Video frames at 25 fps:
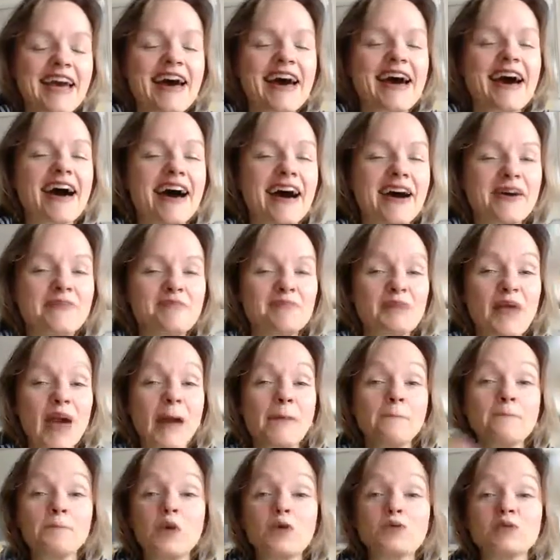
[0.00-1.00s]

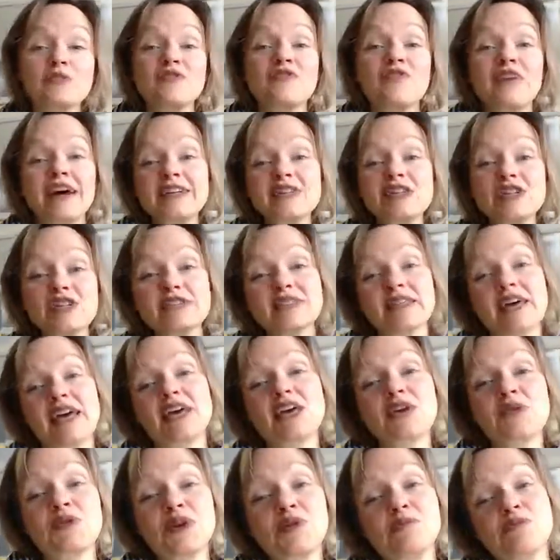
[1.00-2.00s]
And most veggies
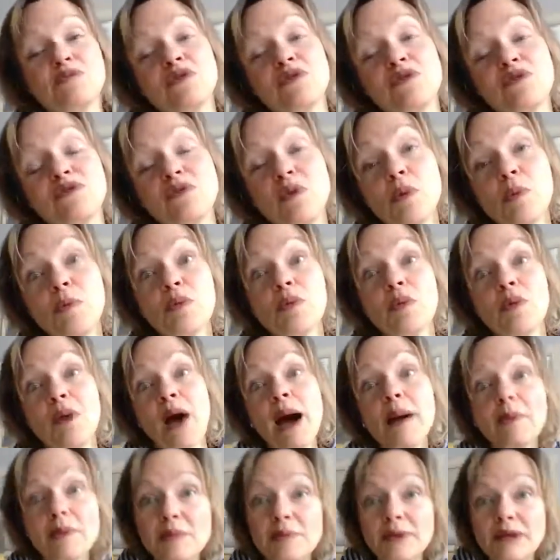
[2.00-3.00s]
that you remove will
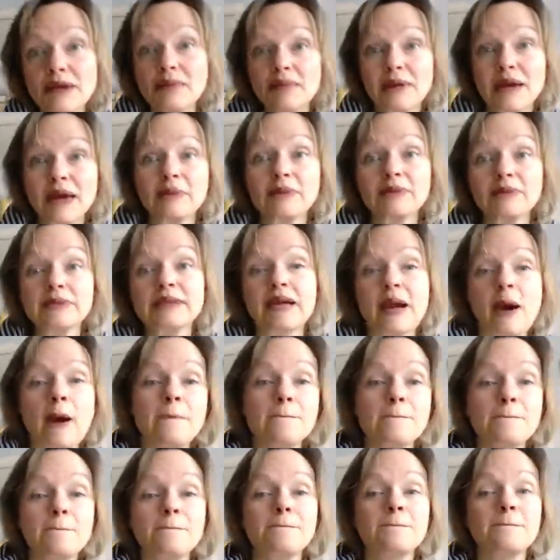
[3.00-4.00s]
probably be able to
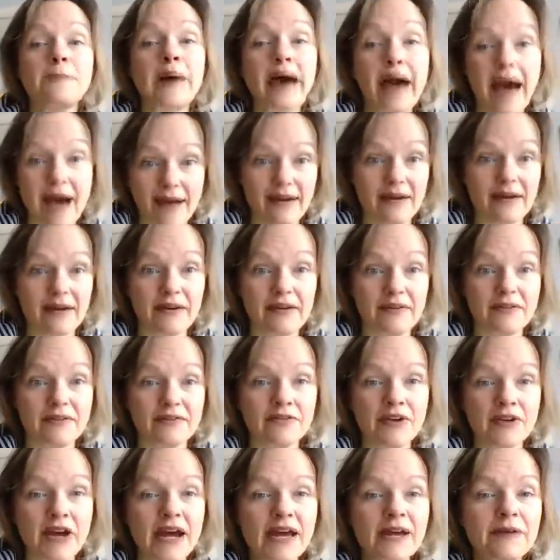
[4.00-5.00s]
come back,
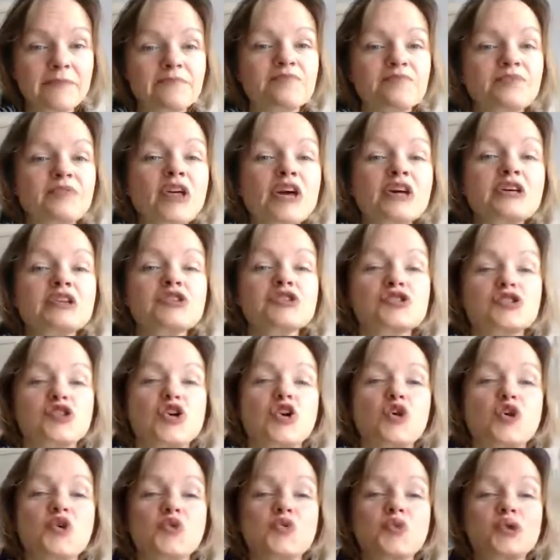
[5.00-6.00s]
right?
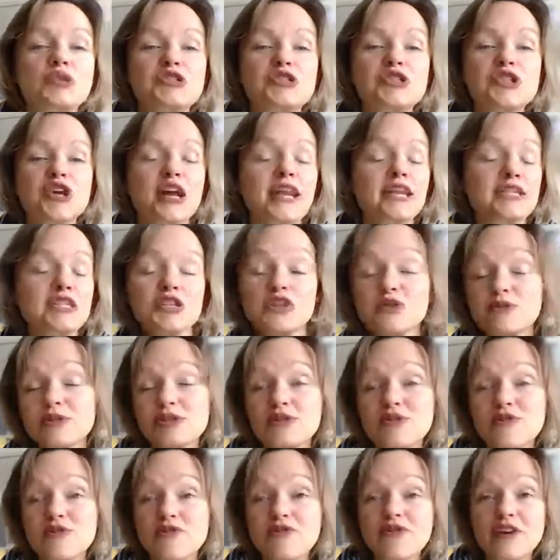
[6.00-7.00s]
So what you got to do
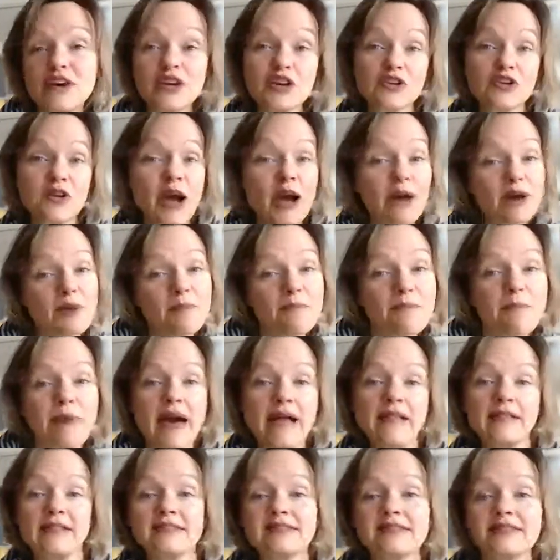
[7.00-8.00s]
is you figure out a
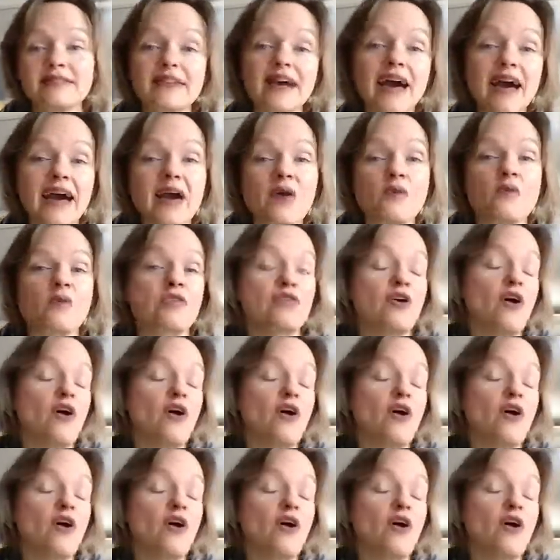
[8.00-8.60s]
balanced diet with